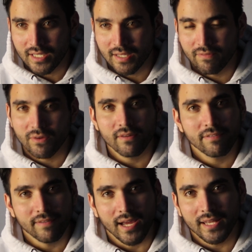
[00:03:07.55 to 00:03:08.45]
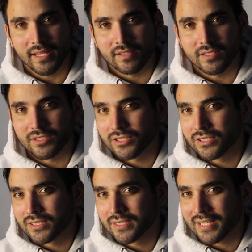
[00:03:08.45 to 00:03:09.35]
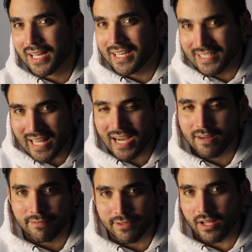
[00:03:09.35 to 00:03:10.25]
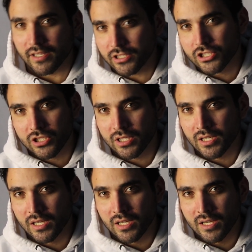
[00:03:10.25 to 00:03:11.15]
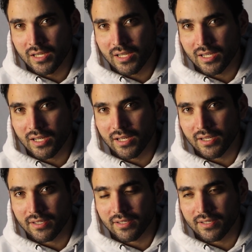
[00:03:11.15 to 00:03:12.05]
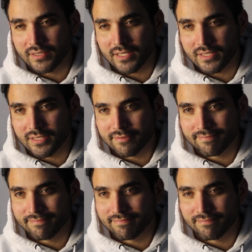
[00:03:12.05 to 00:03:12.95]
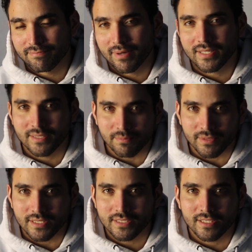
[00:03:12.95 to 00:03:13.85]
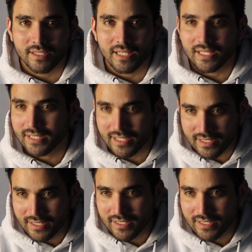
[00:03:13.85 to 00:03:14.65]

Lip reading: If you're fat, it's just a lack of knowledge. Because it's pretty simple. It's not that deep.